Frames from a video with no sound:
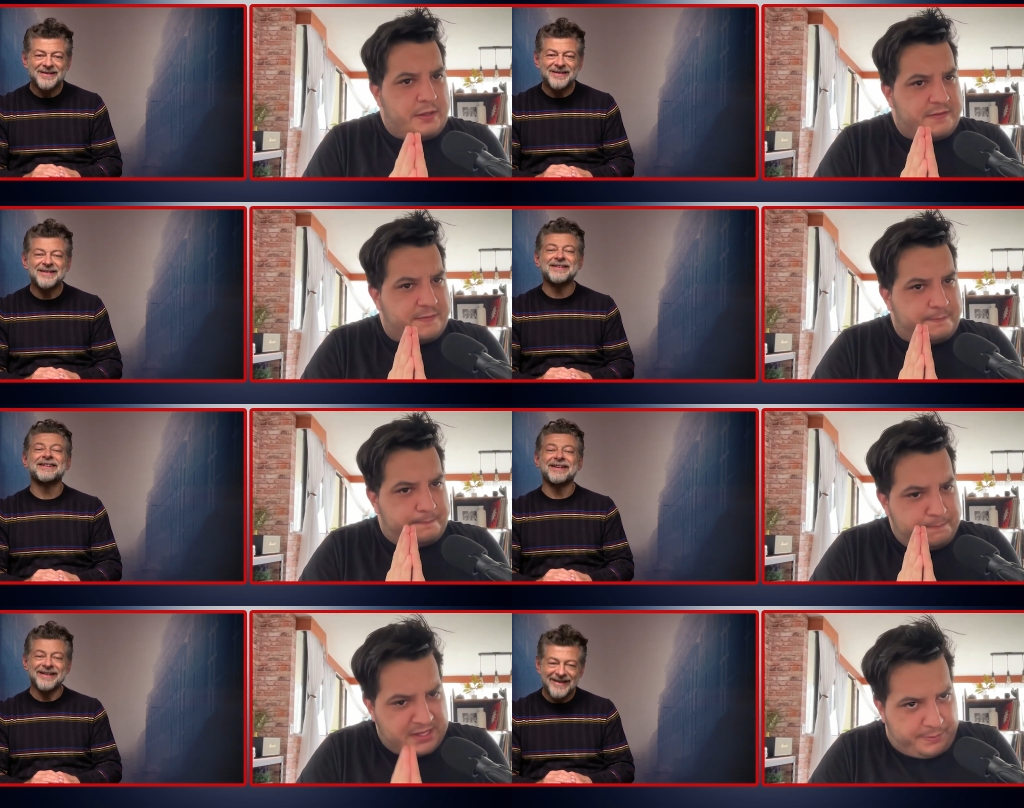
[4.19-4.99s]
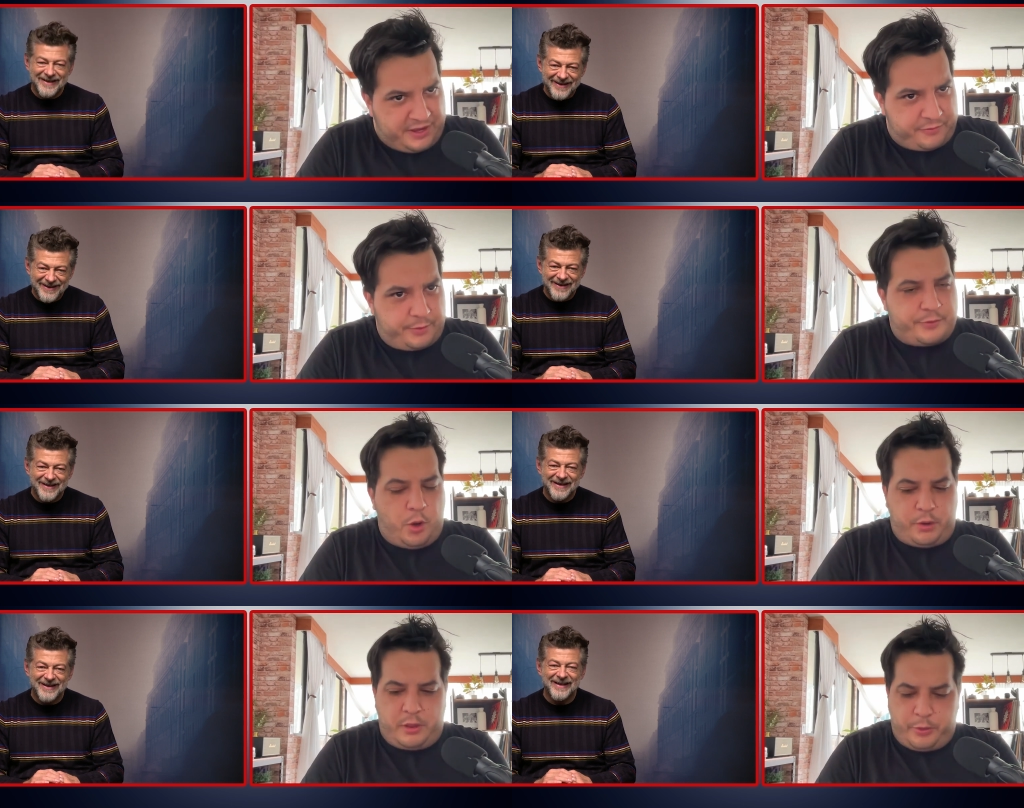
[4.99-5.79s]
Speaker 1: It's been a pleasure
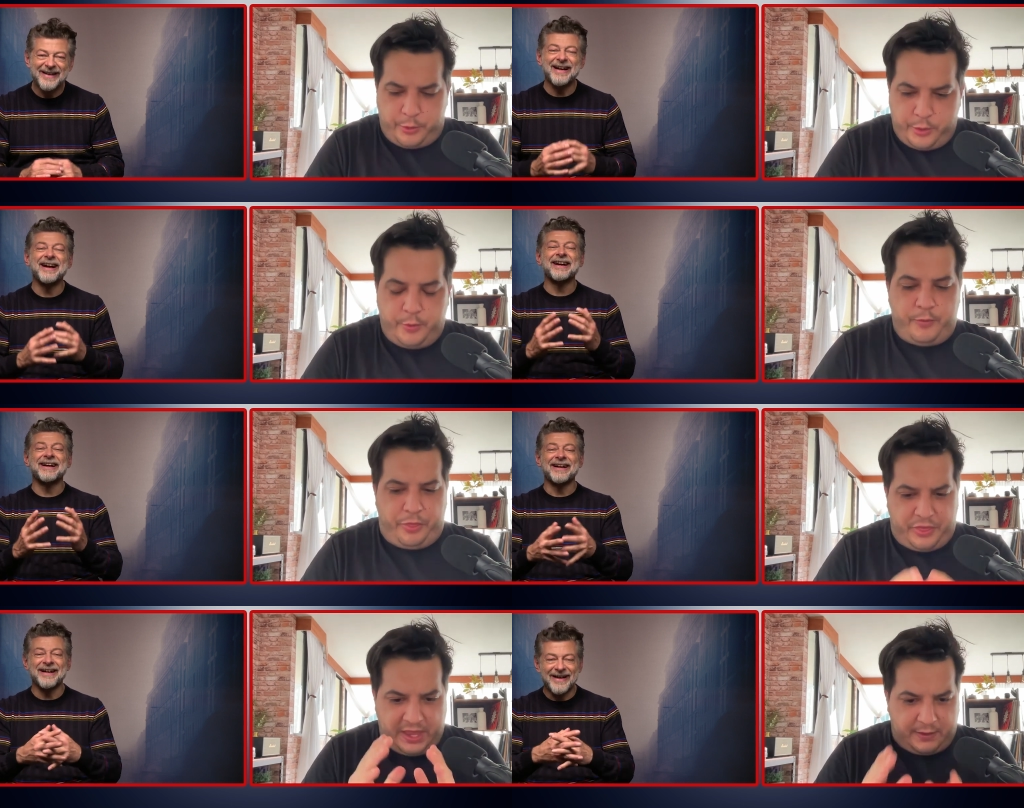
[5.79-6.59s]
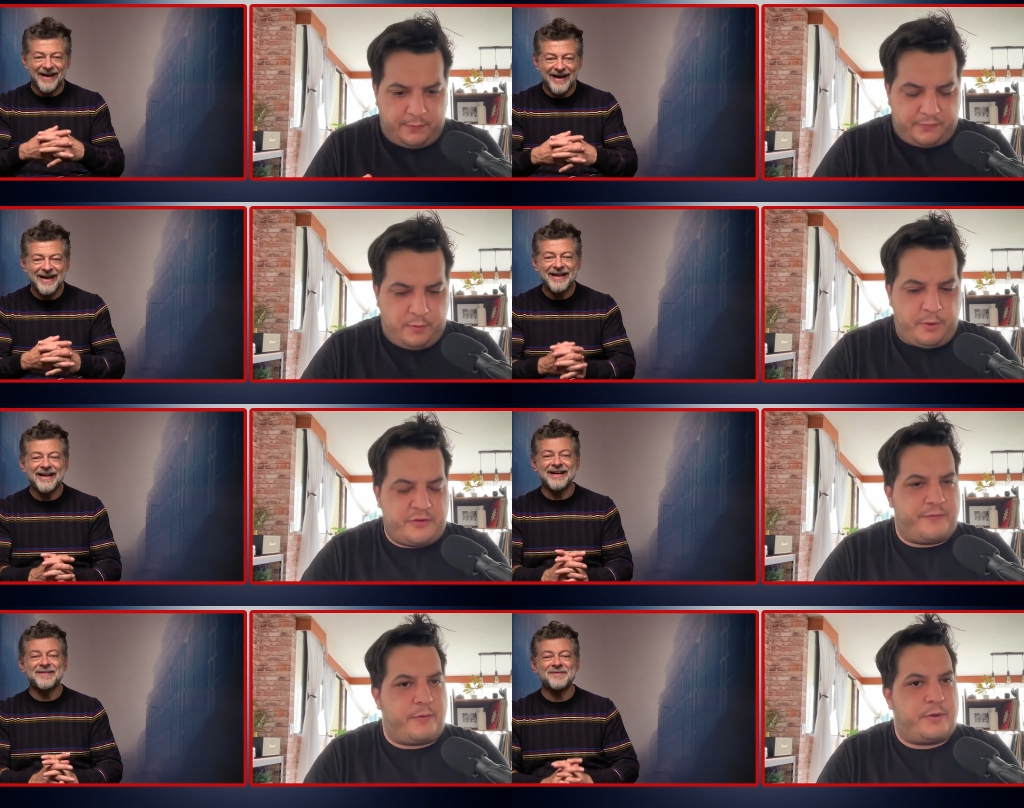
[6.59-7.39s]
talking to you. Thank you so
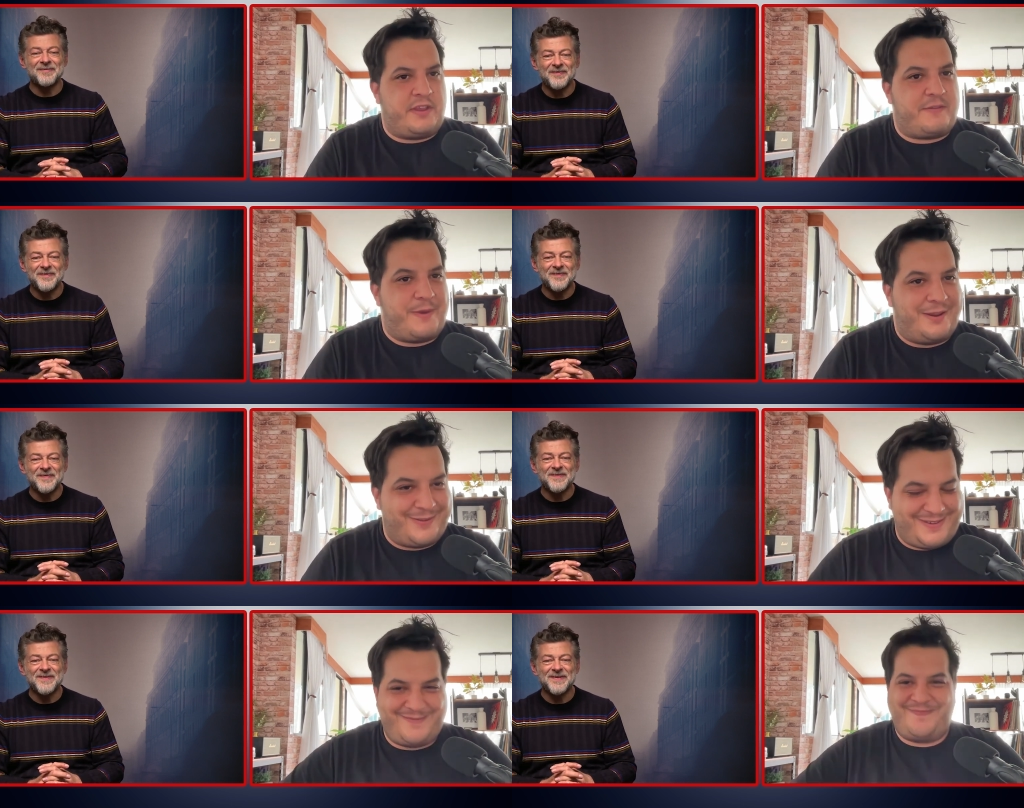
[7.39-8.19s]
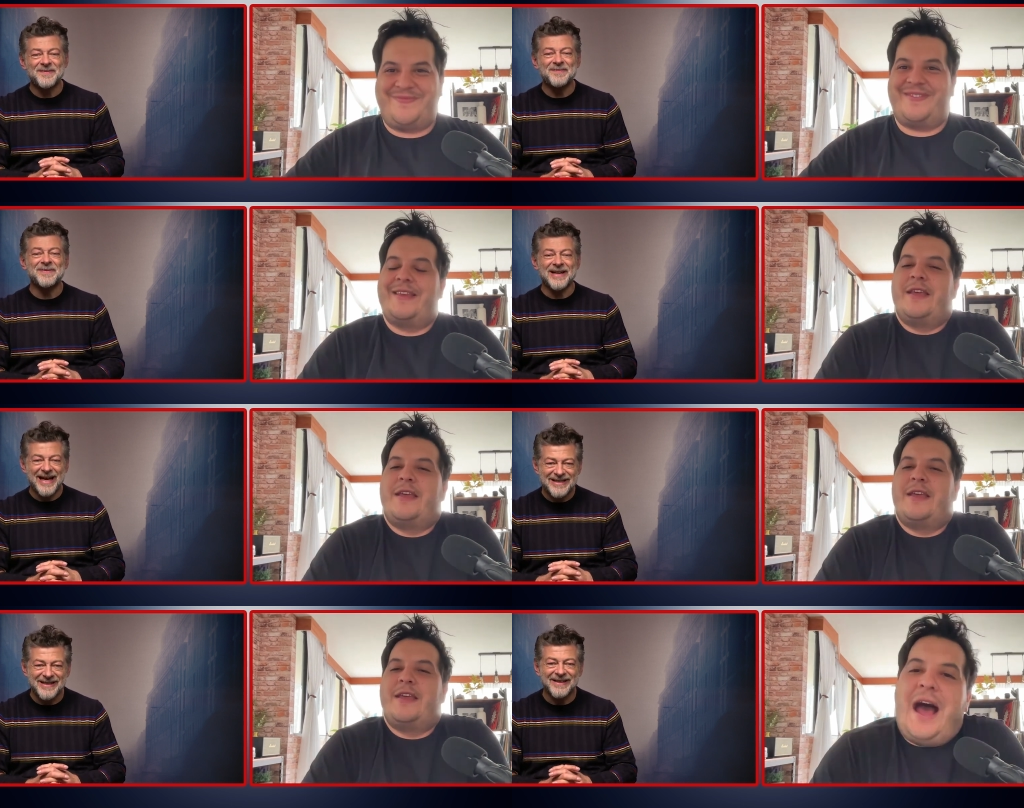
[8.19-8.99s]
much for these minutes.
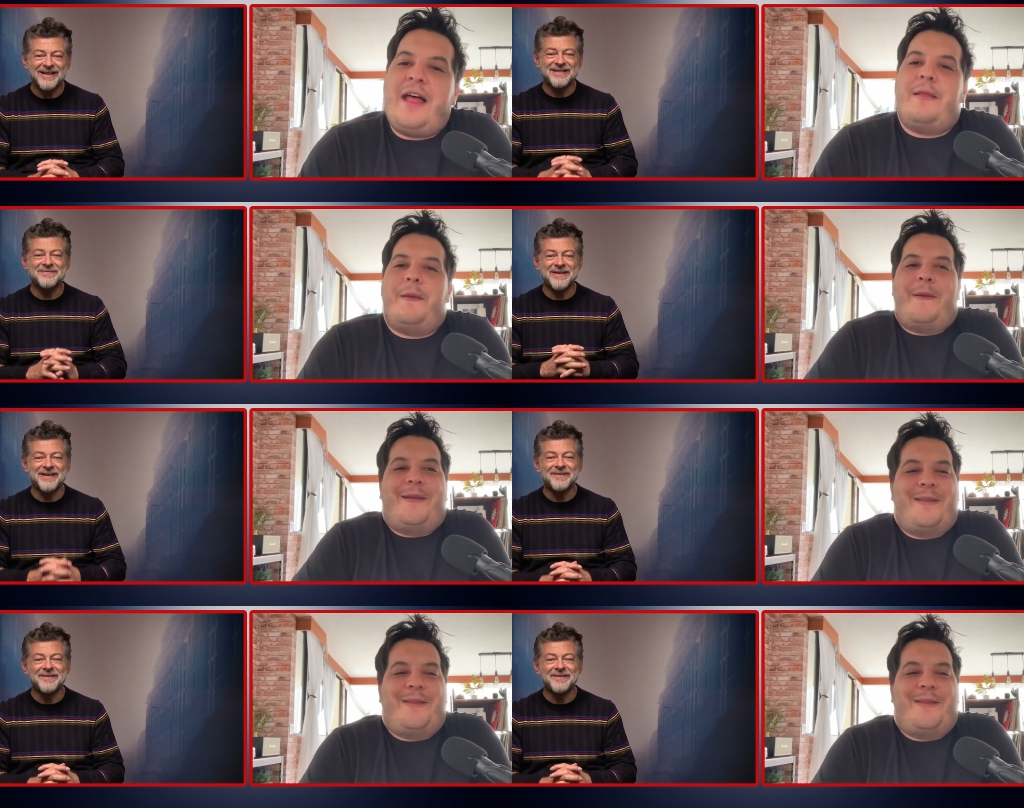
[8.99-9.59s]
Pleasure. Ah, nice.